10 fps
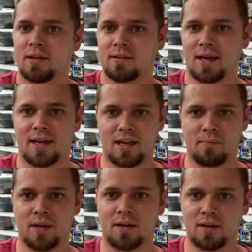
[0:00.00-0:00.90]
They gave
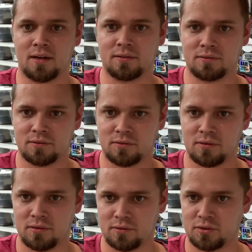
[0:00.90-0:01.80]
me a
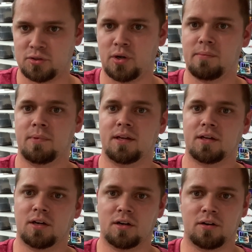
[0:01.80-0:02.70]
treatment
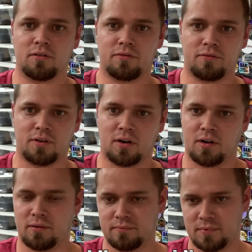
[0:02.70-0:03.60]
of, or
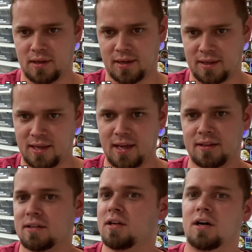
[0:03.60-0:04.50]
a, a
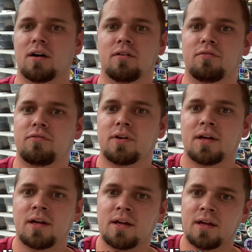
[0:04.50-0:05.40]
kit of
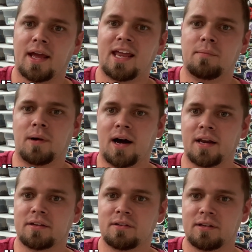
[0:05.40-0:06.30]

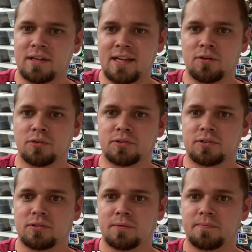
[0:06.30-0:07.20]
antibiotic
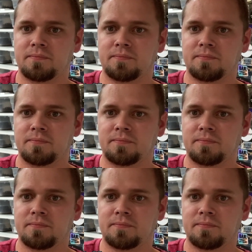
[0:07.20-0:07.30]
needles.